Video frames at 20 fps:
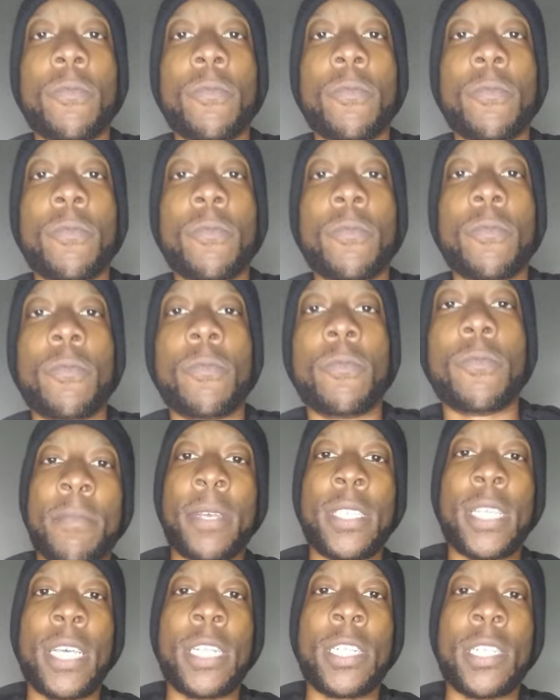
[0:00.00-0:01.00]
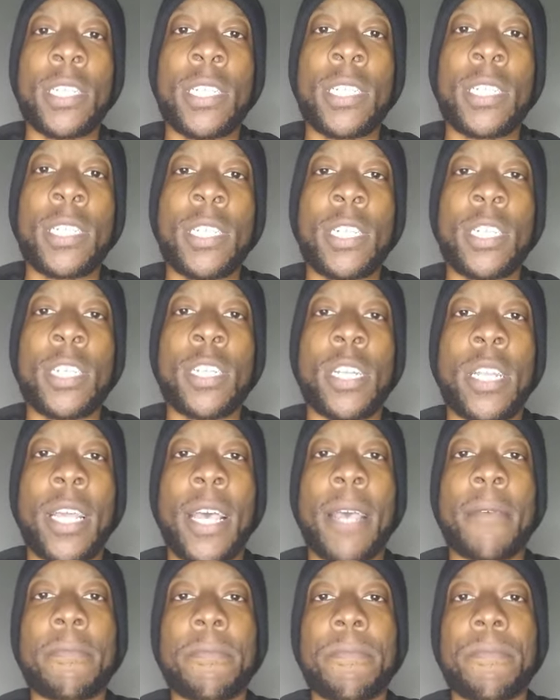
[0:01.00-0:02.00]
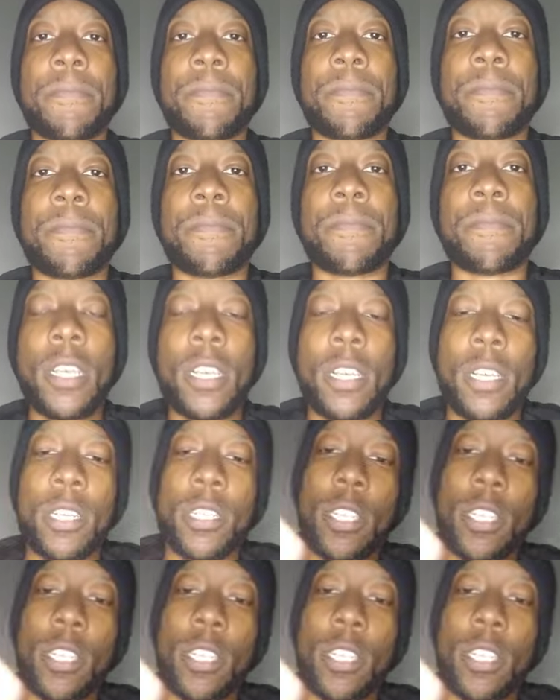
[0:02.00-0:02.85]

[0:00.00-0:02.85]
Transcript: So appreciate y'all made it to the end of the